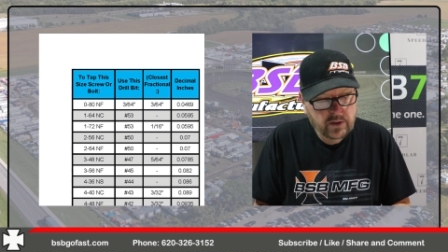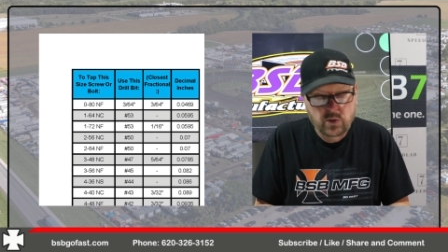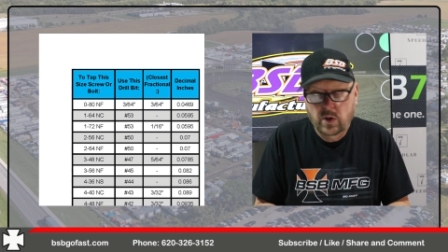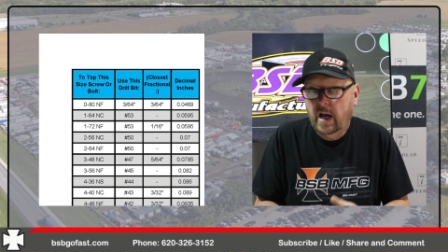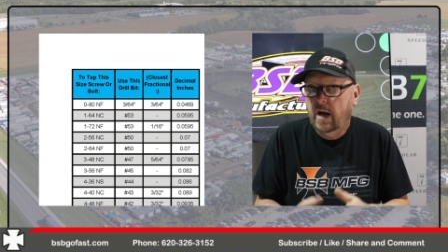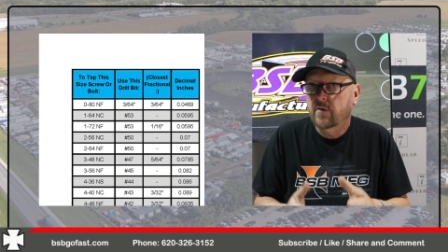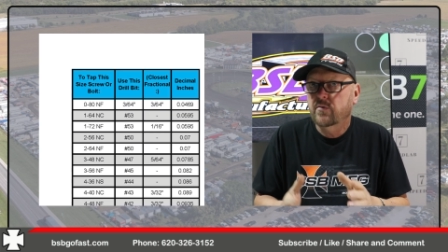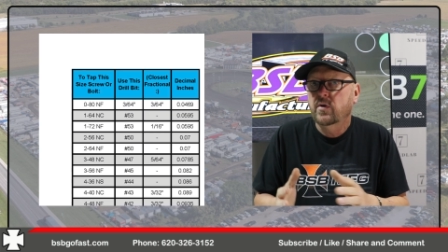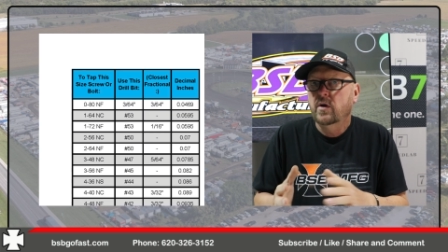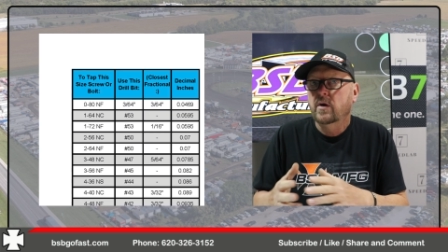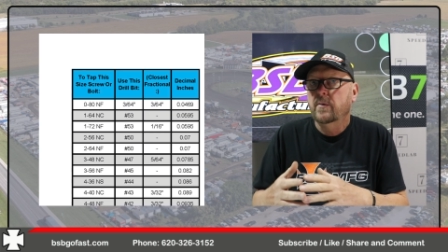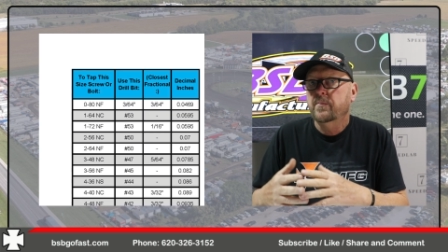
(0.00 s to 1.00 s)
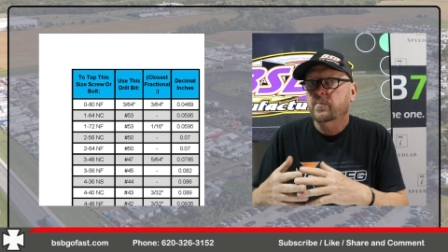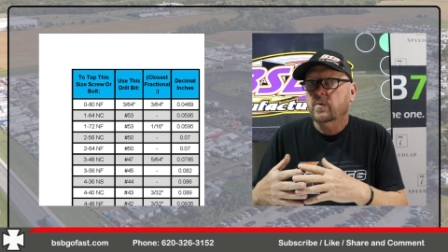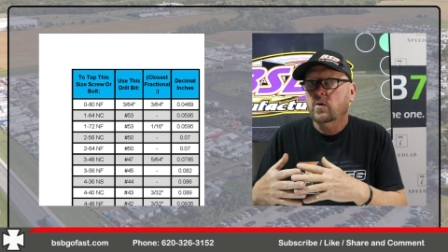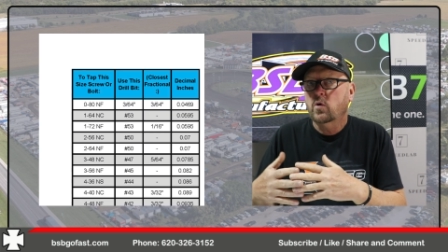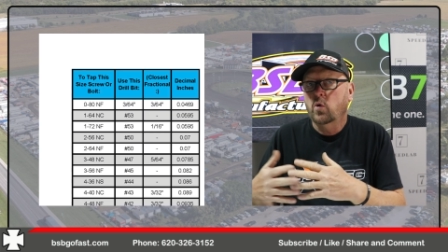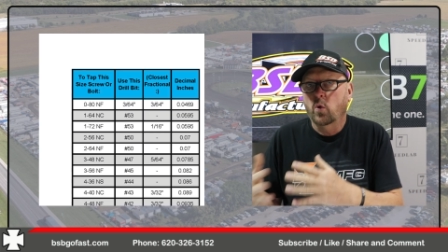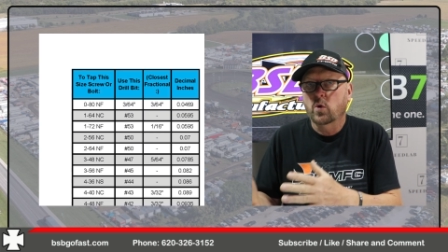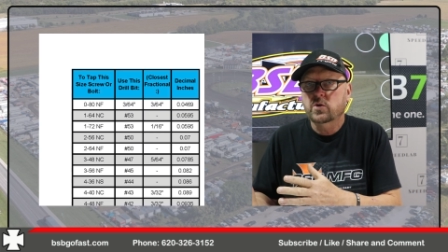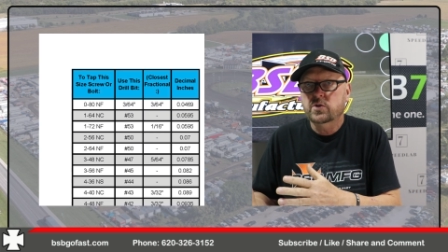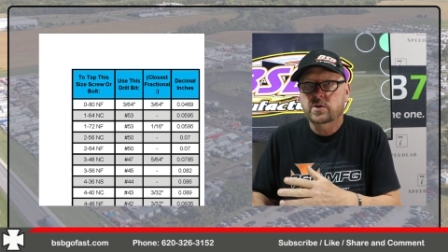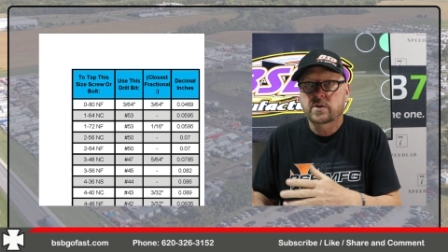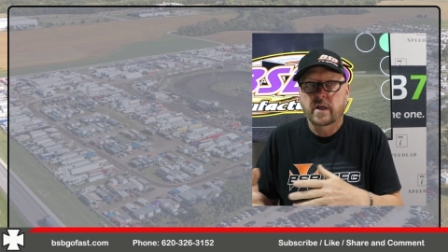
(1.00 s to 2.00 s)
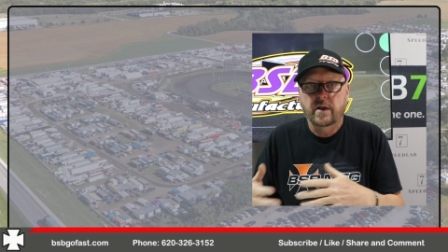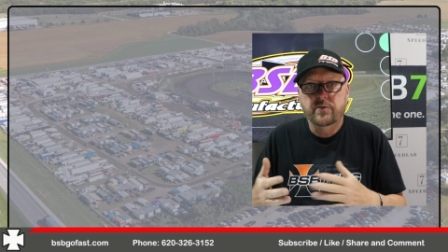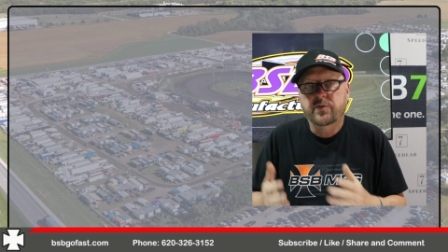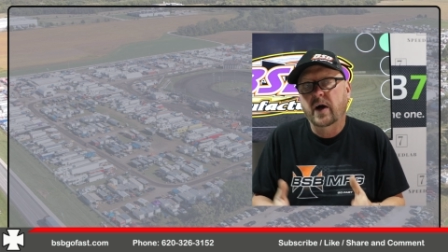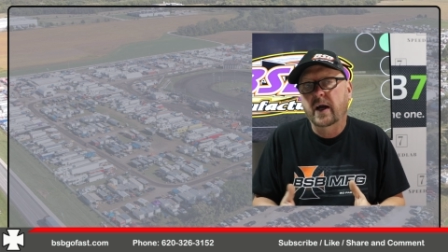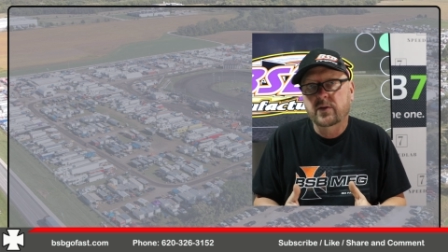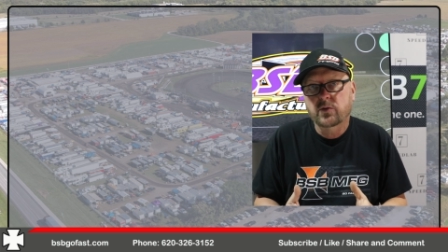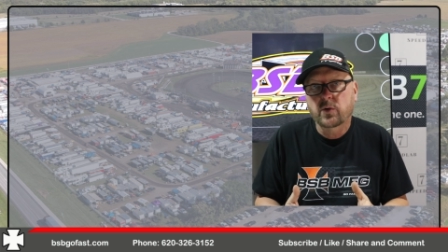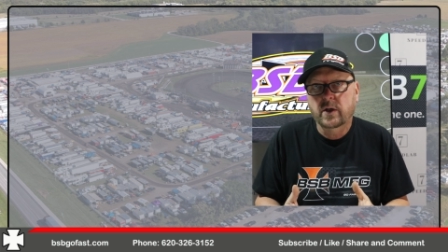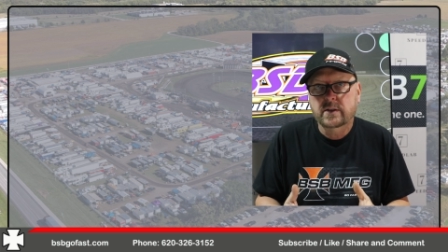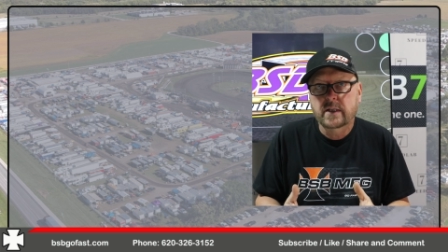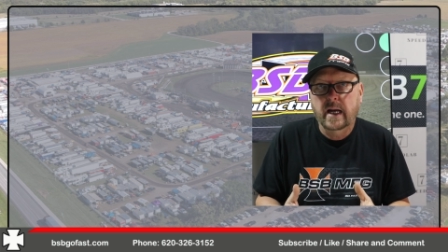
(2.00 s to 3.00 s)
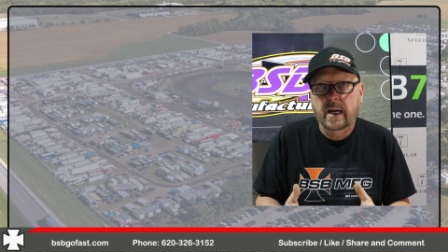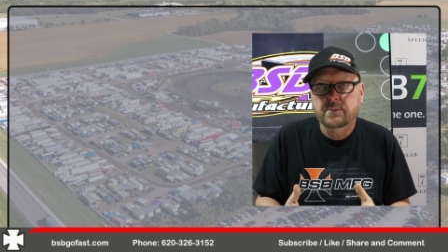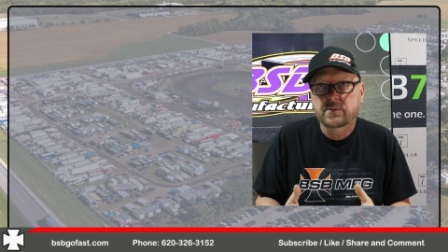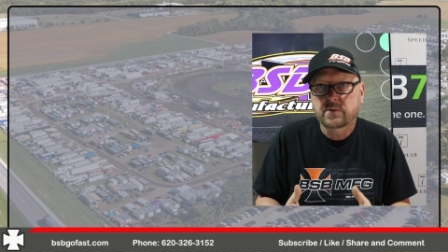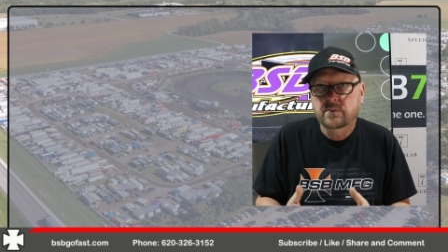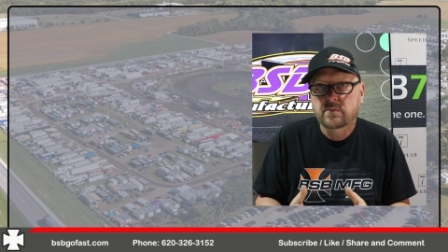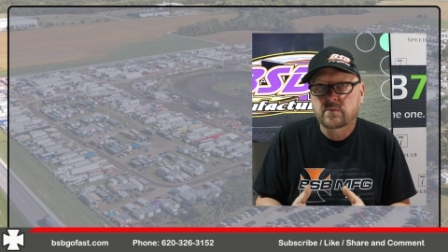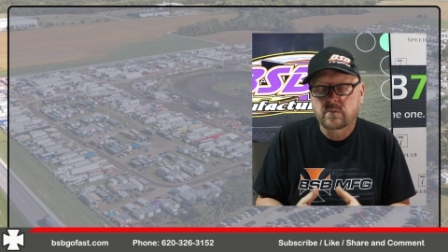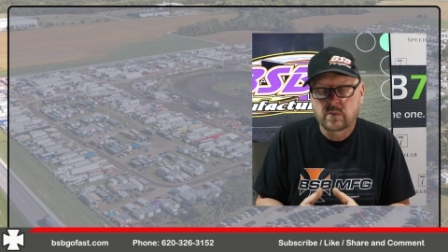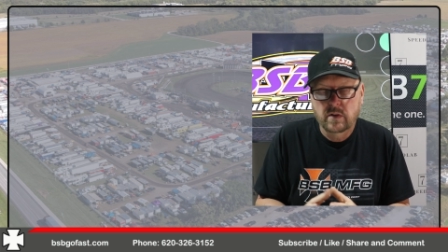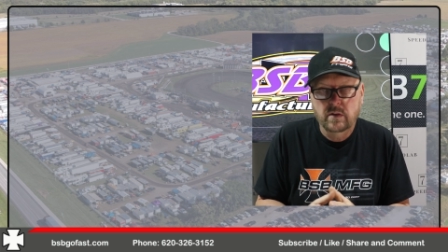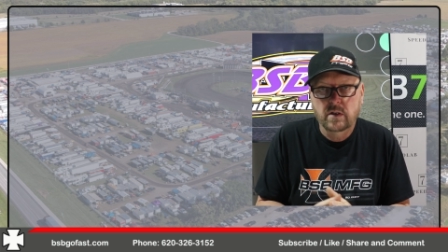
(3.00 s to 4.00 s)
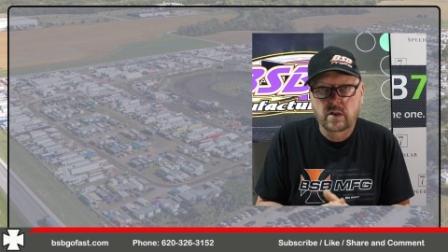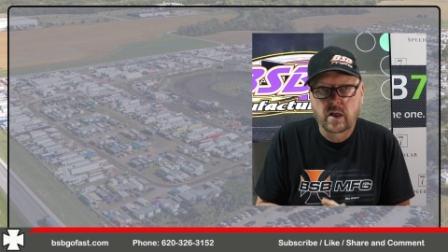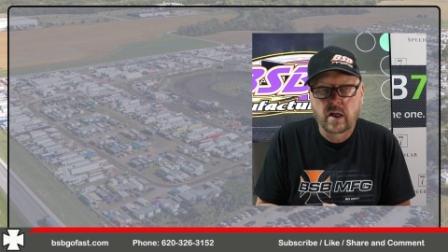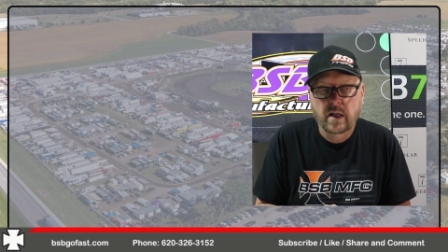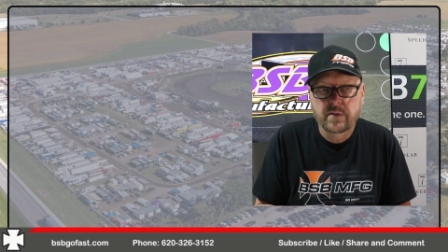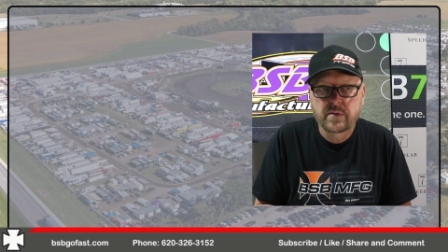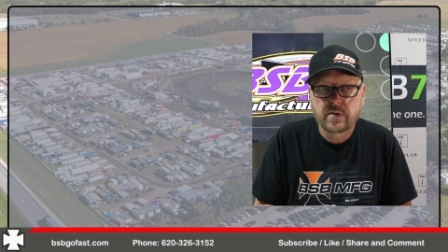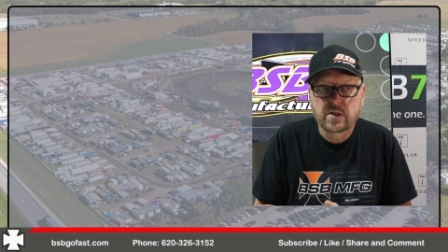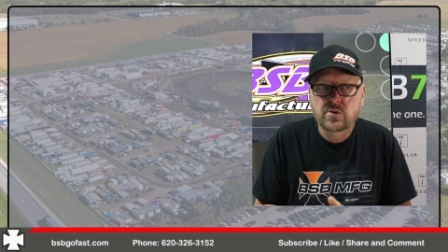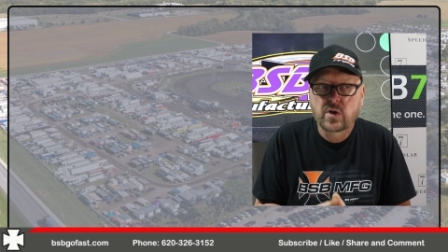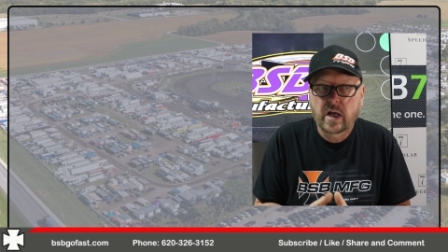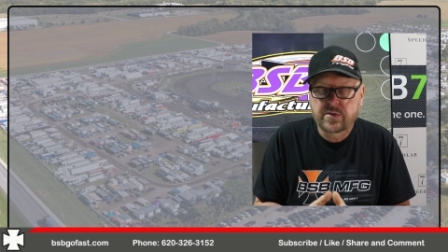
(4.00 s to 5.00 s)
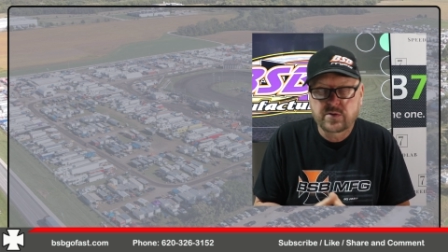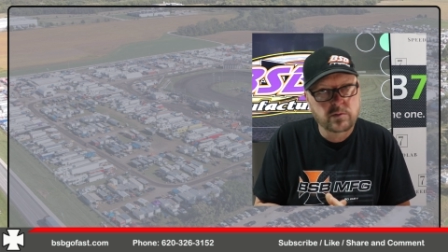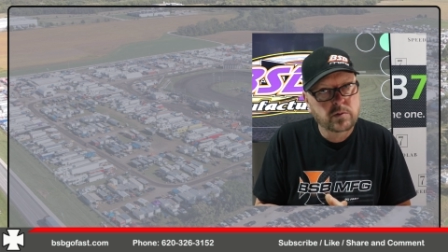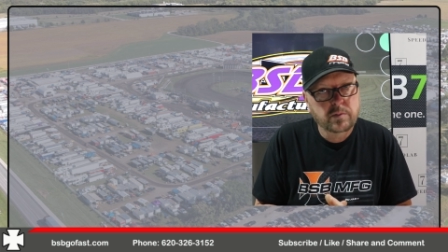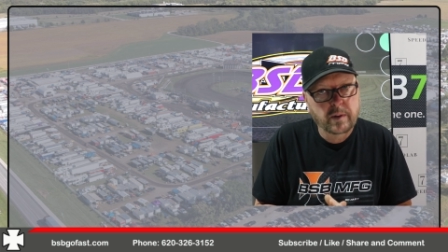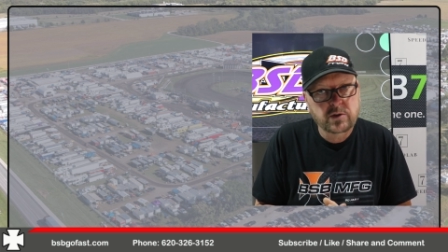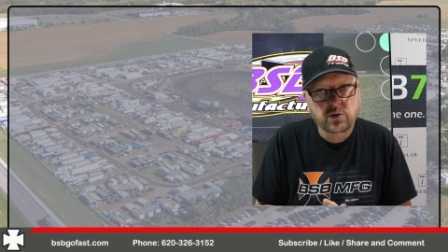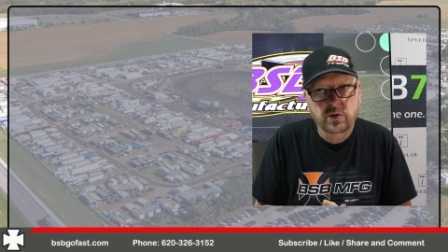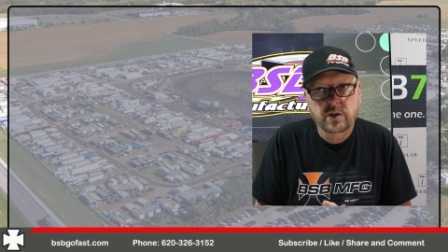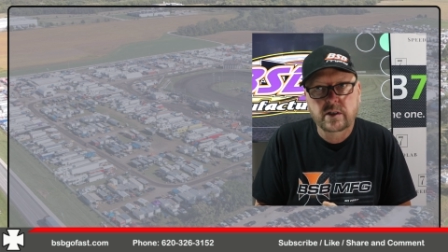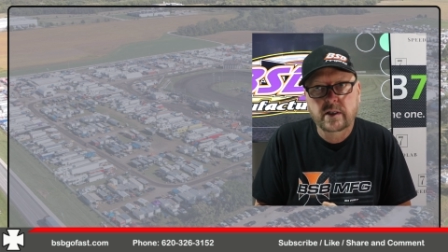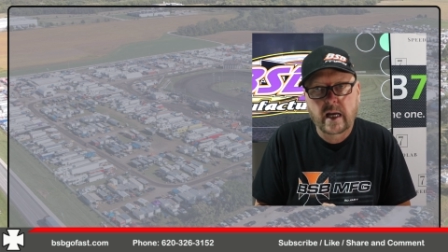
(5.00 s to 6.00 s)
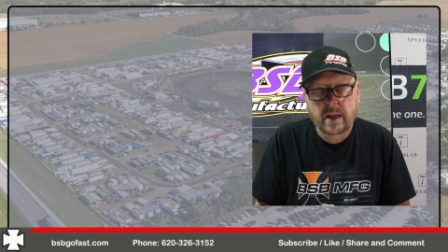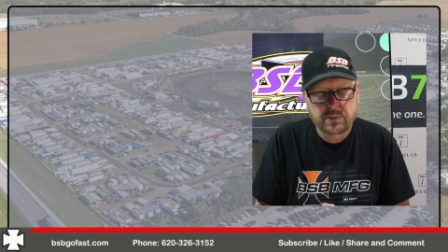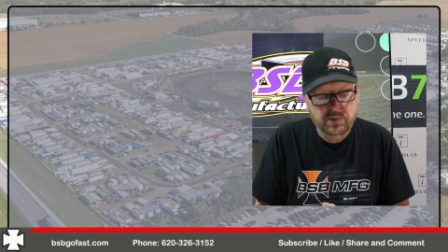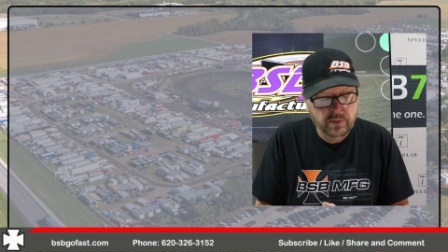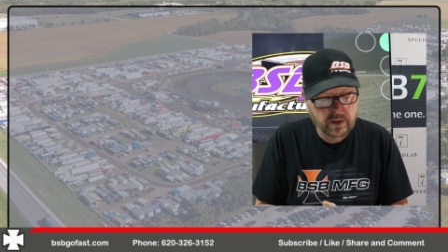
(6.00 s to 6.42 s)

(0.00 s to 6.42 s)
You have coarse and fine thread taps, and then you have some specialty taps.